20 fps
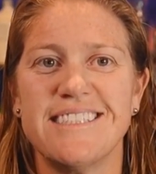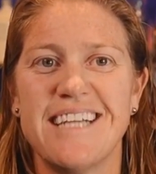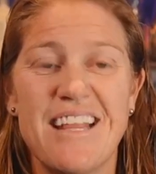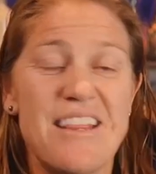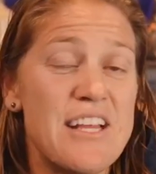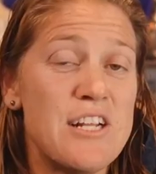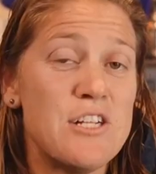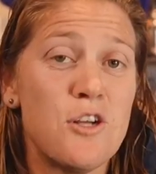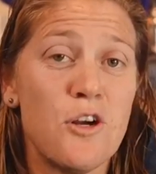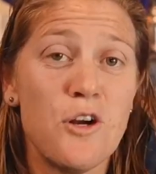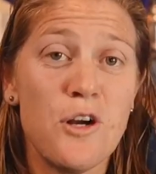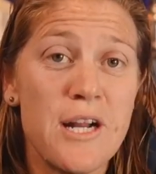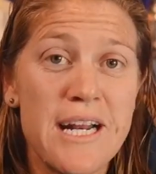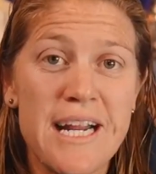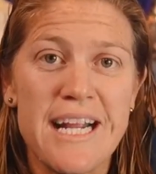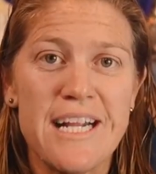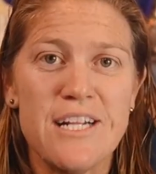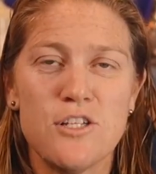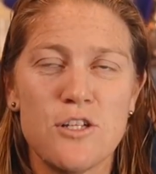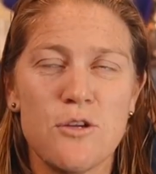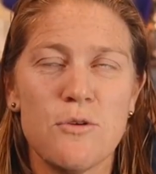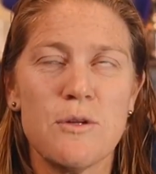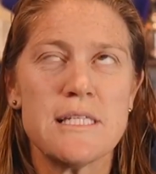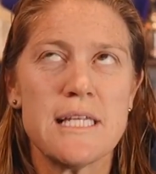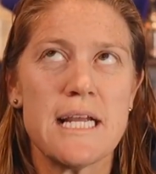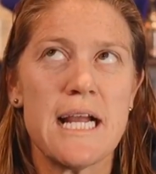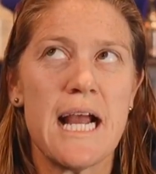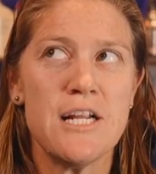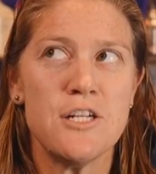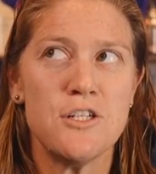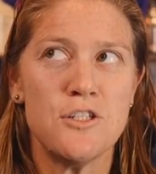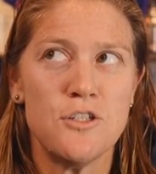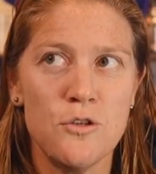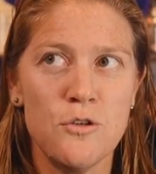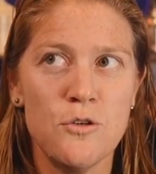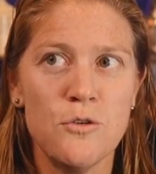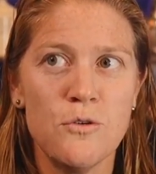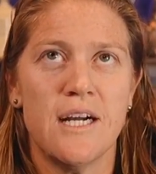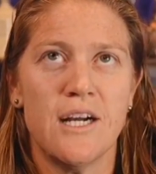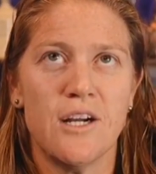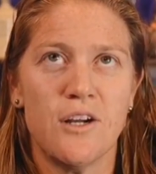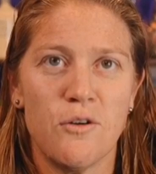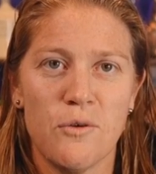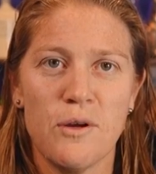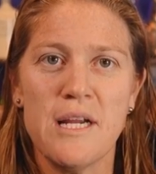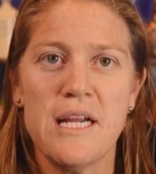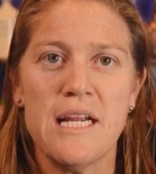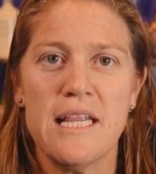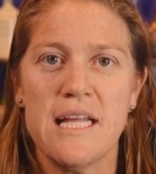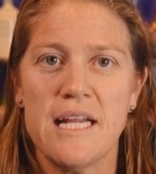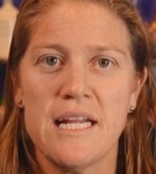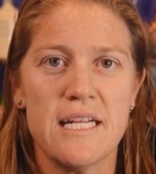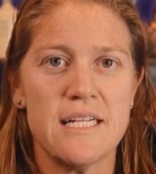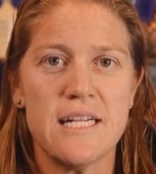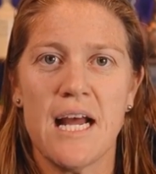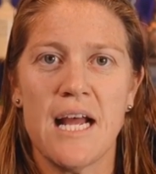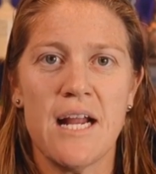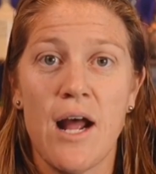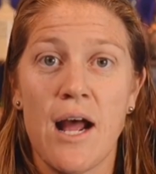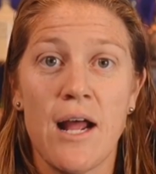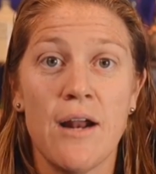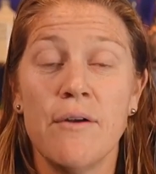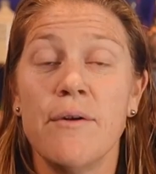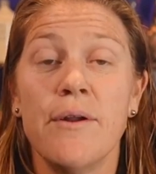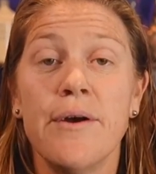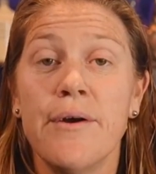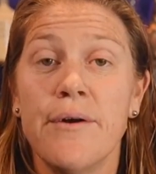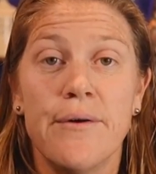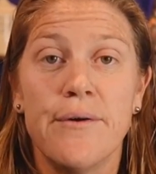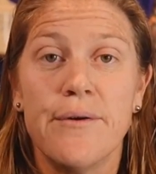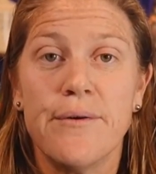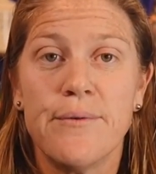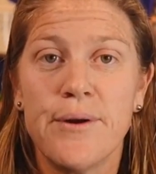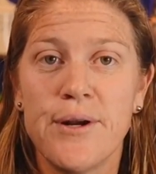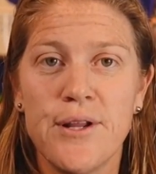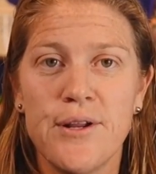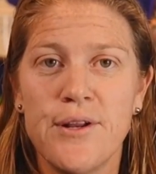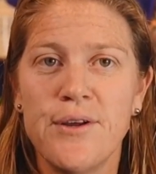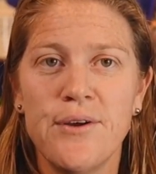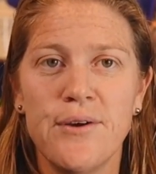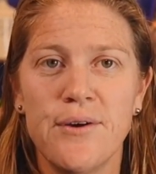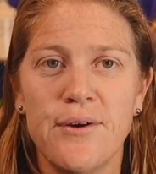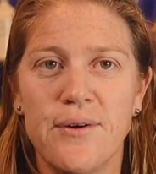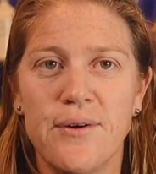And then turn it in. So it's I do agree that I don't know. What do you do?